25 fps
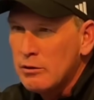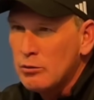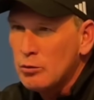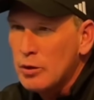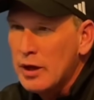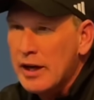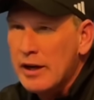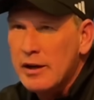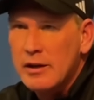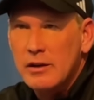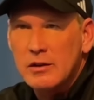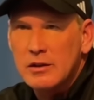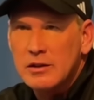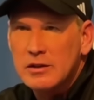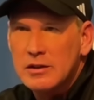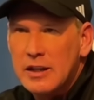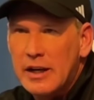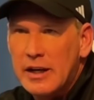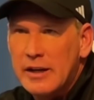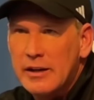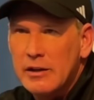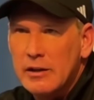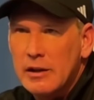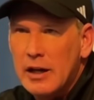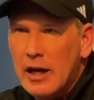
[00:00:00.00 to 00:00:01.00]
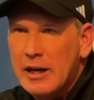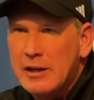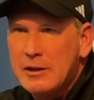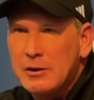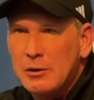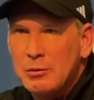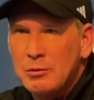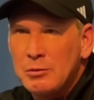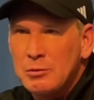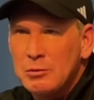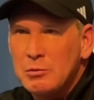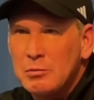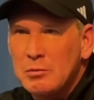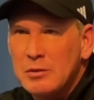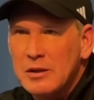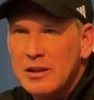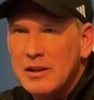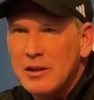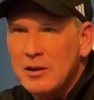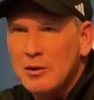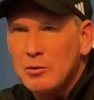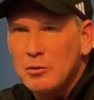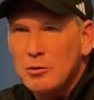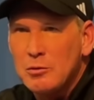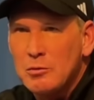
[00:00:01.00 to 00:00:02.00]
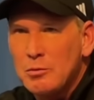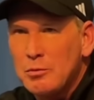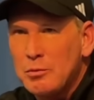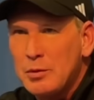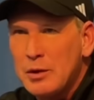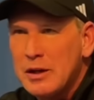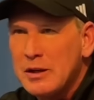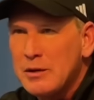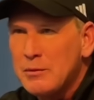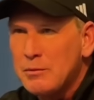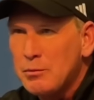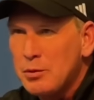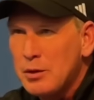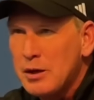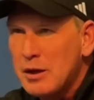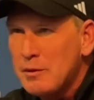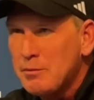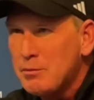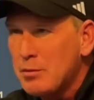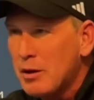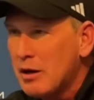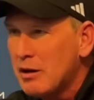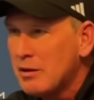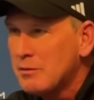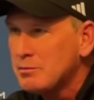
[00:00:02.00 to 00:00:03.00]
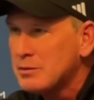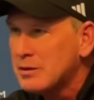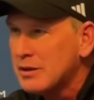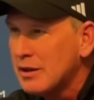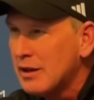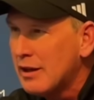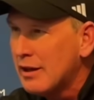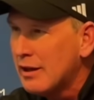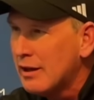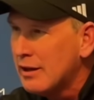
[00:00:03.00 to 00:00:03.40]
We got an excited locker room, you know, I'm pretty pumped.